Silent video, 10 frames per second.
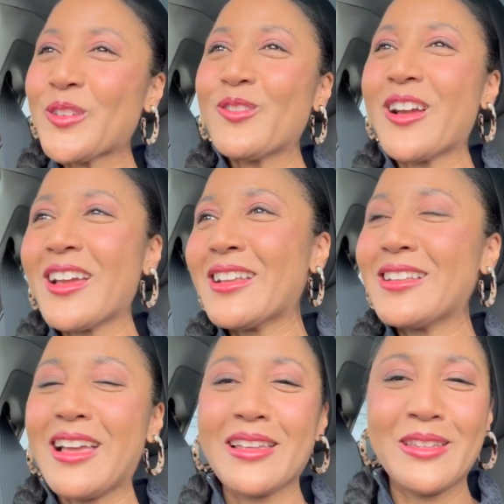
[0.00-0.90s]
Right?
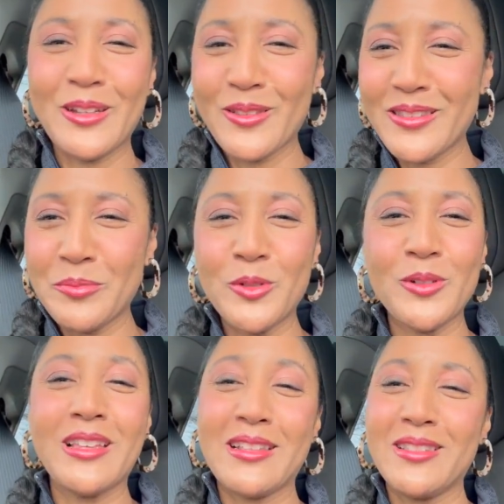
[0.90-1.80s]
Like, you know,
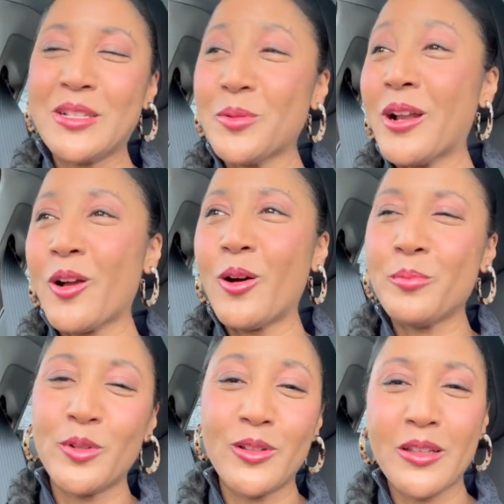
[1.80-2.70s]
that's what I call
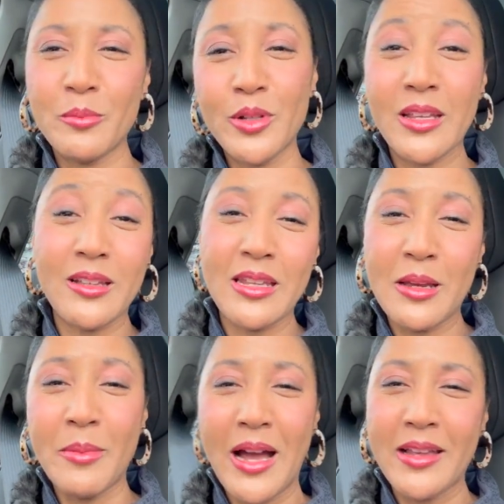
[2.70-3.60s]
pulling a
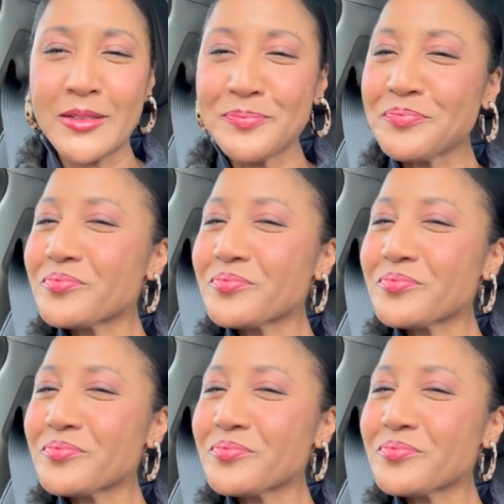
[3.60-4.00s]
Nehemiah.